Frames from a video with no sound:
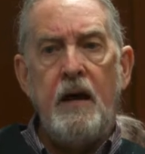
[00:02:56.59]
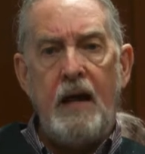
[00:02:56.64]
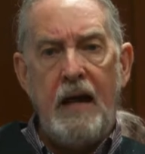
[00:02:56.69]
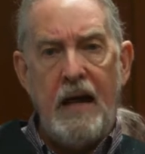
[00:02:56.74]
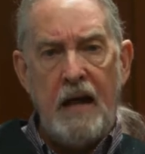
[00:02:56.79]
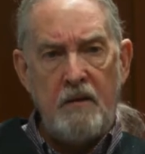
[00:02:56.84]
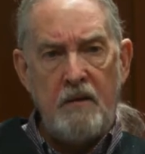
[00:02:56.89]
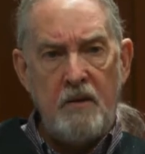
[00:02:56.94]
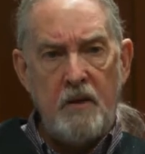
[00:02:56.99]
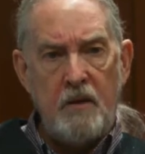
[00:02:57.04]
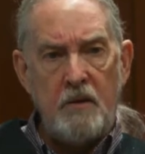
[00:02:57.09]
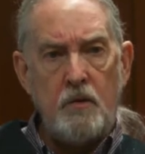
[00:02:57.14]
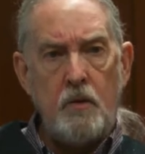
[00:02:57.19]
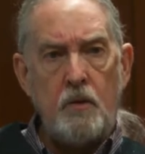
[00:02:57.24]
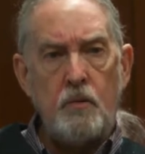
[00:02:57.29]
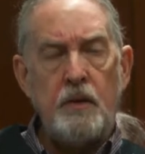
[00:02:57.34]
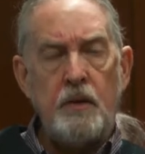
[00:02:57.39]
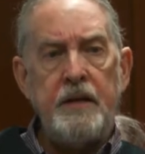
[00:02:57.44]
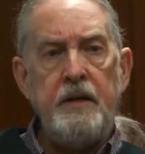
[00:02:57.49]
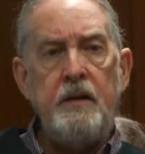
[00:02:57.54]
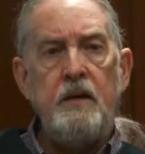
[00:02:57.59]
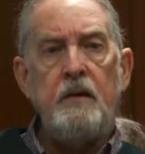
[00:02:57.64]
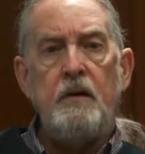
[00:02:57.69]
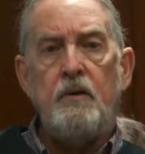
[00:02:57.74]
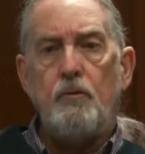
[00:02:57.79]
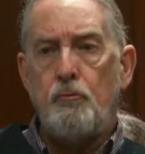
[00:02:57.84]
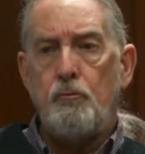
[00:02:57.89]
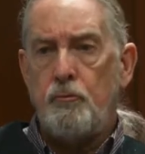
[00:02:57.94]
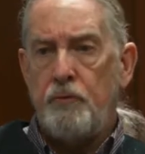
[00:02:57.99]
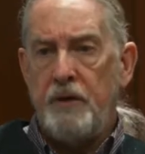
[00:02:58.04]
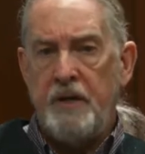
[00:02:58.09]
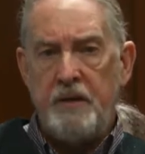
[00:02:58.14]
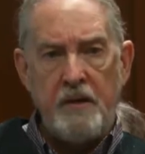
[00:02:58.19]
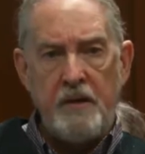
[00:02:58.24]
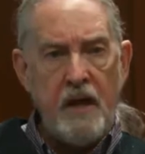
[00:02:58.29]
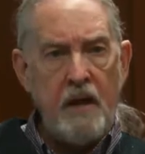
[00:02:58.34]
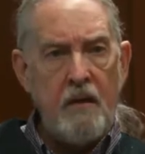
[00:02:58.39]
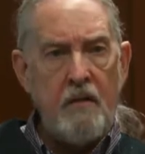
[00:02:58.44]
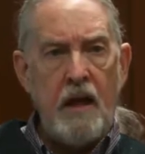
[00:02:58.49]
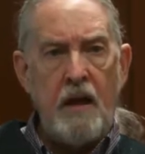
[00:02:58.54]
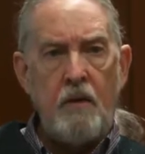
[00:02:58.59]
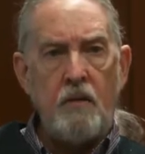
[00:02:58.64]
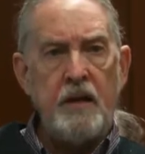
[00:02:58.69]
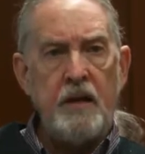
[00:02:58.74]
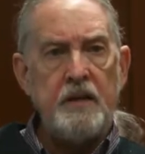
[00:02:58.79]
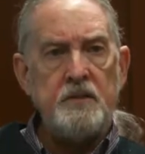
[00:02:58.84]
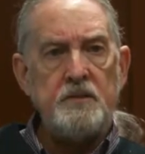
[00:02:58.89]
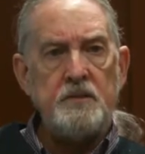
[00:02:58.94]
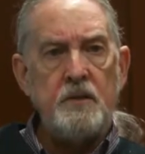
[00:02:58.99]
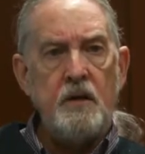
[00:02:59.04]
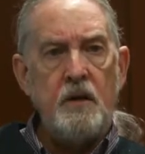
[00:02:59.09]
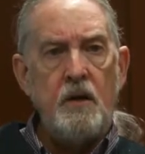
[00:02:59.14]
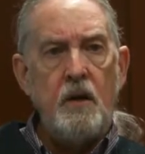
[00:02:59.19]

adult-only retail outlets,